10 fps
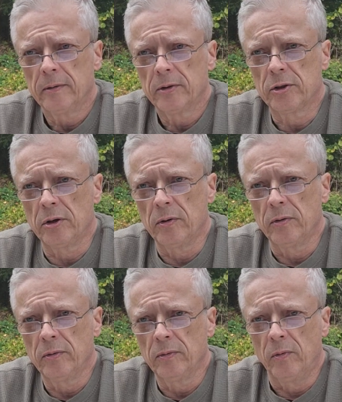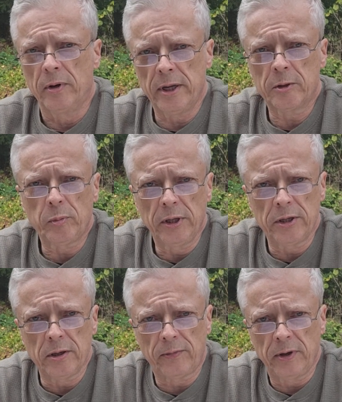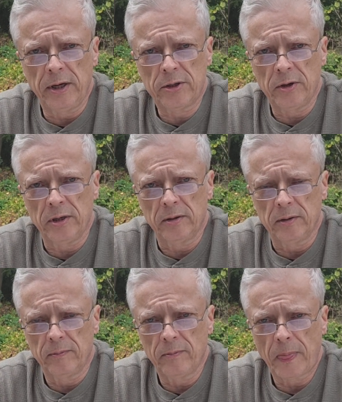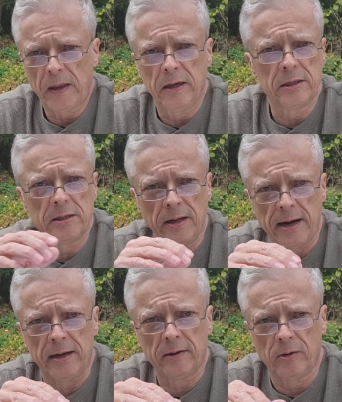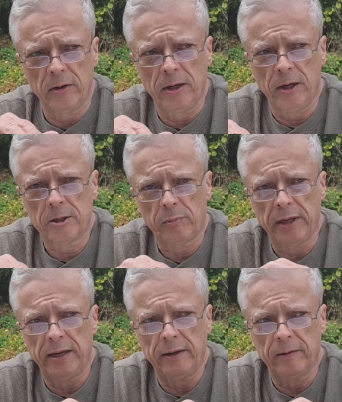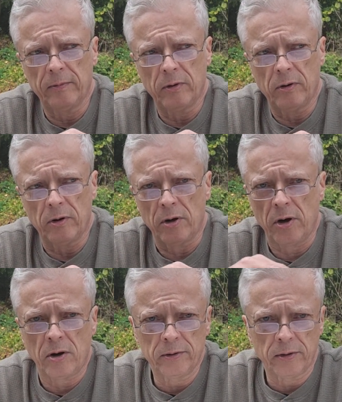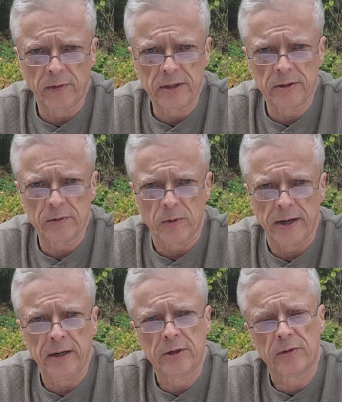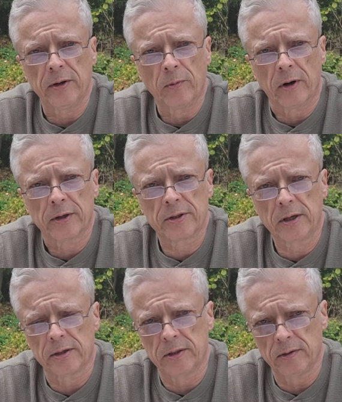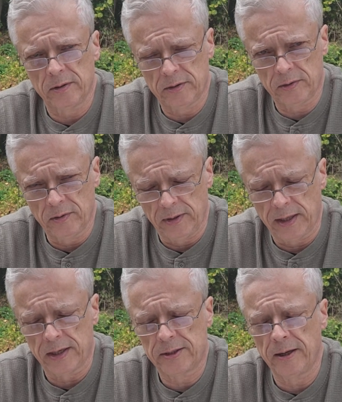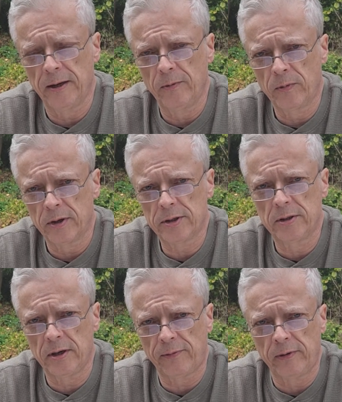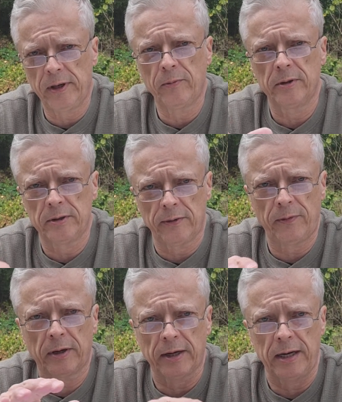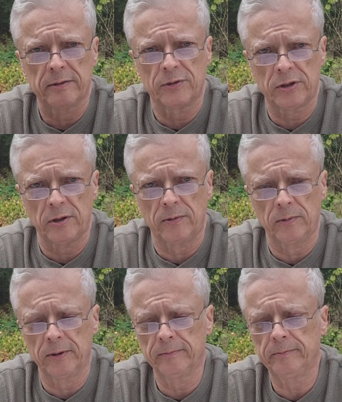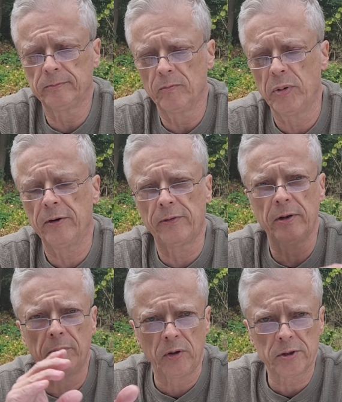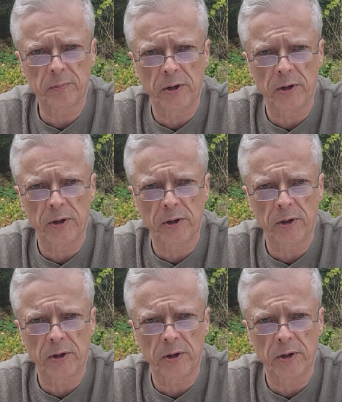so one explanation for heat treat is not going to explain all the reasons why heat treat works, because it's, like I said, it works differently with different kinds of stone. But for the most